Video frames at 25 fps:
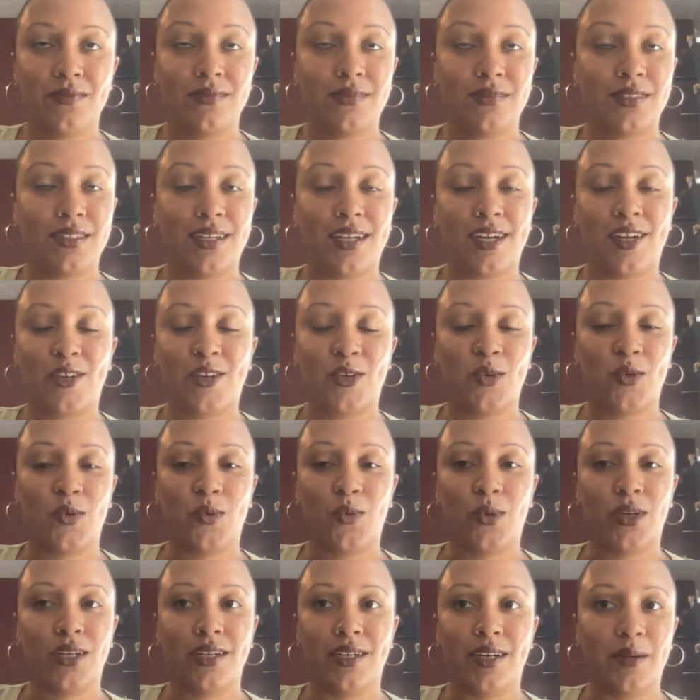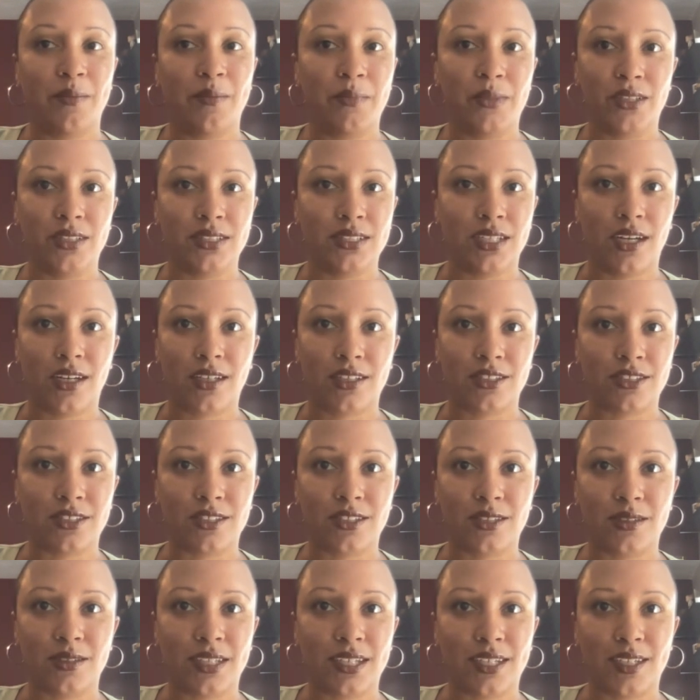I don't know what number
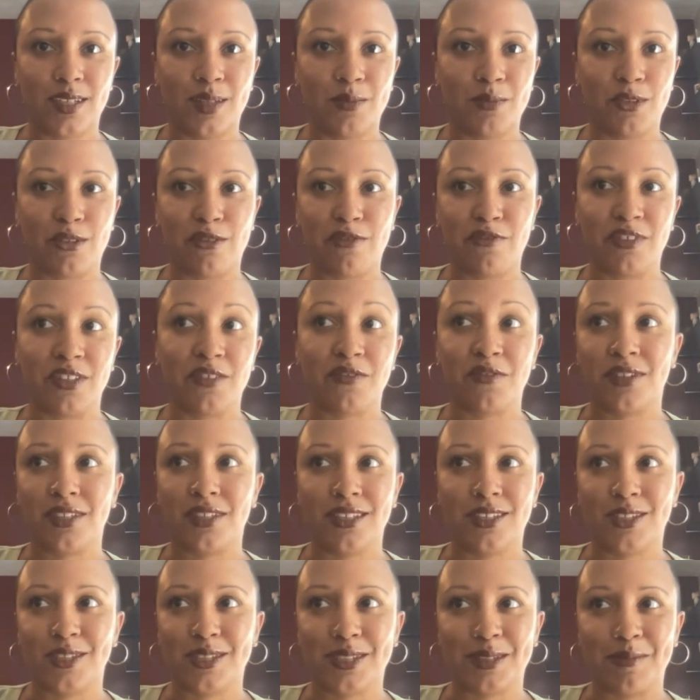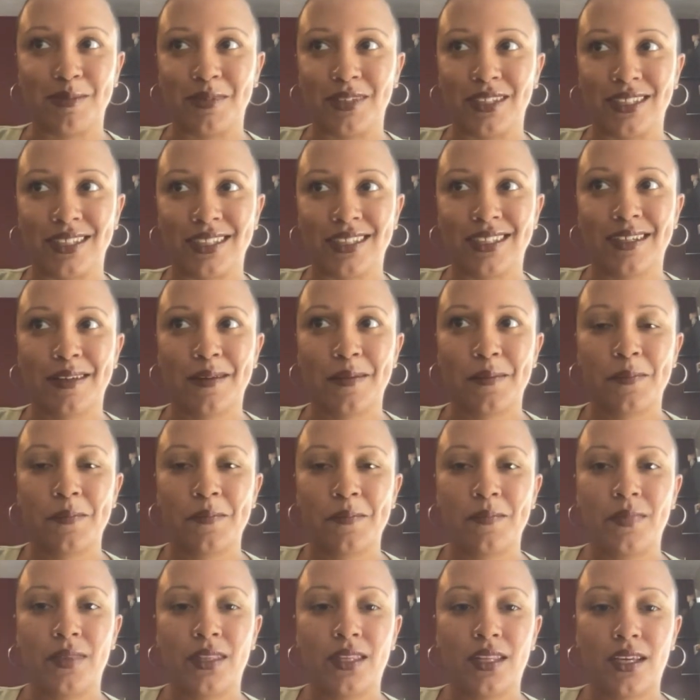doctor, like number 50 or something.
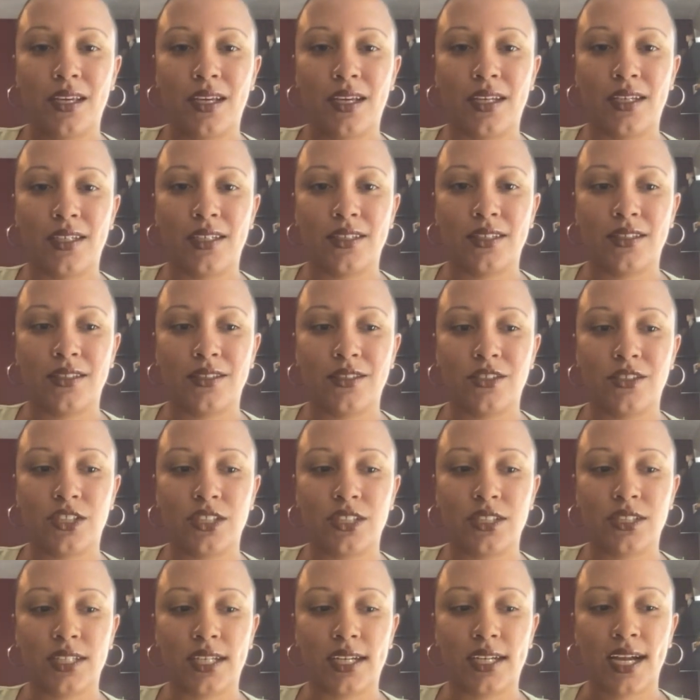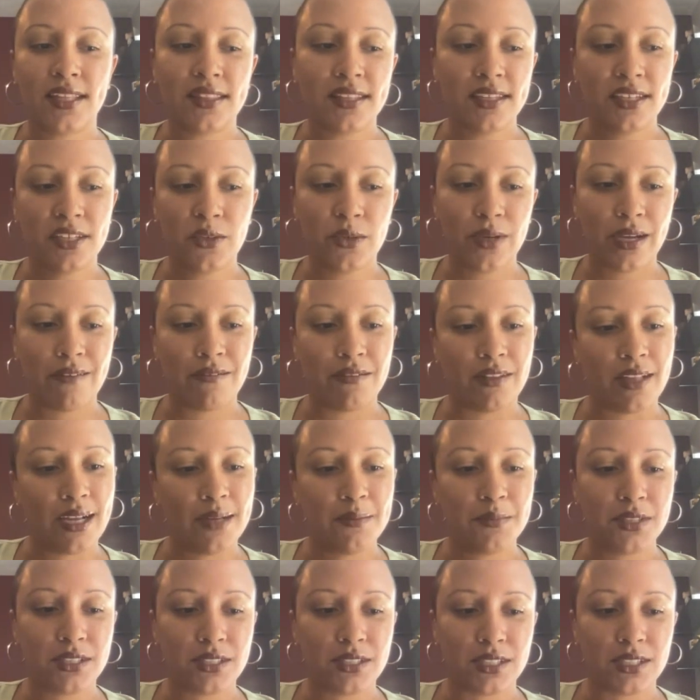And she's like, I think you have
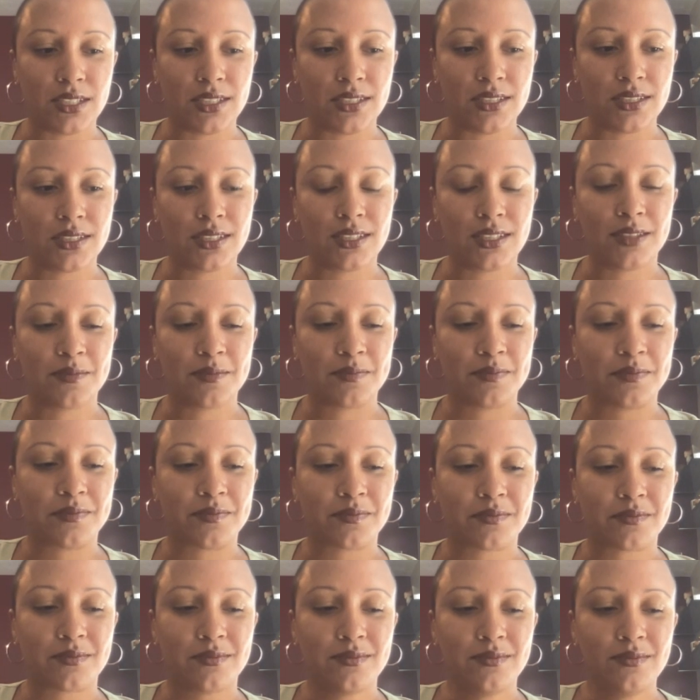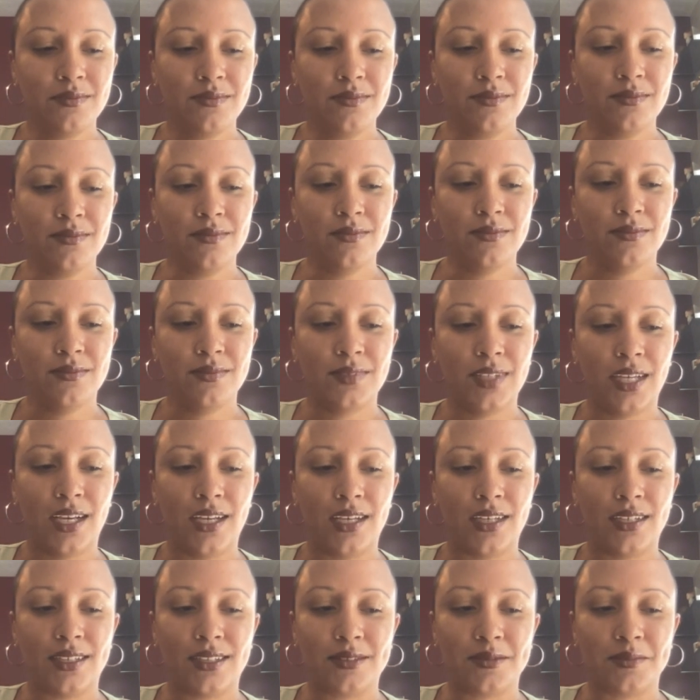Lyme disease.
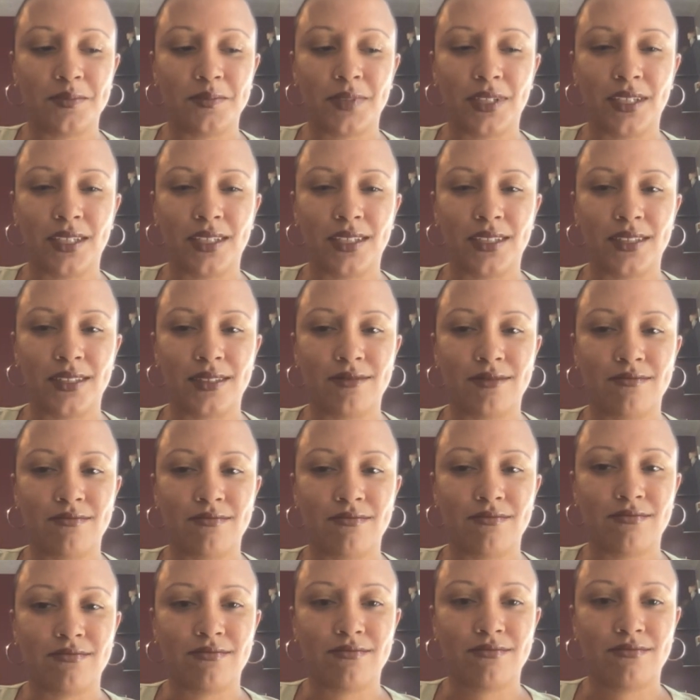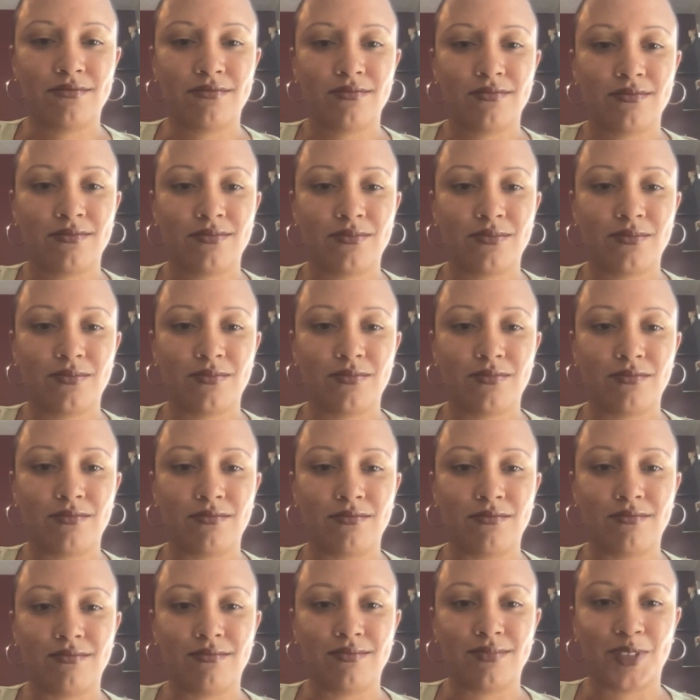And I'm like,
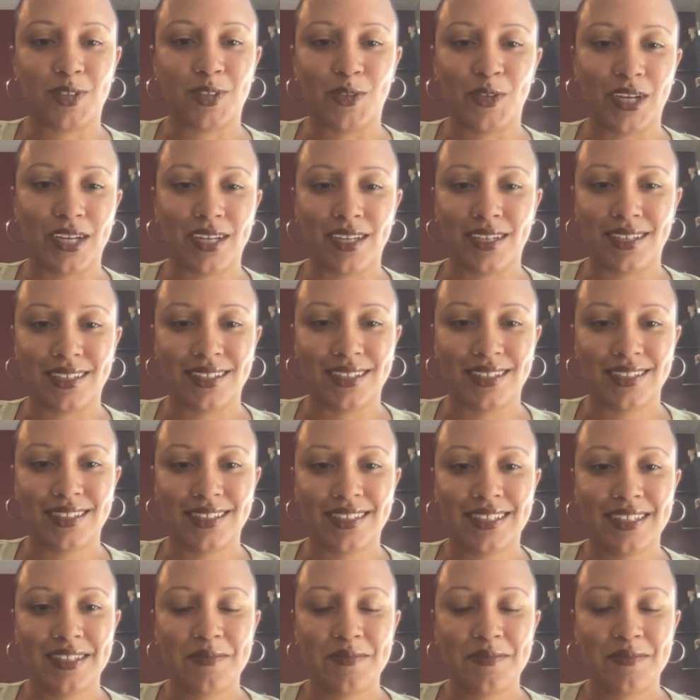Okay.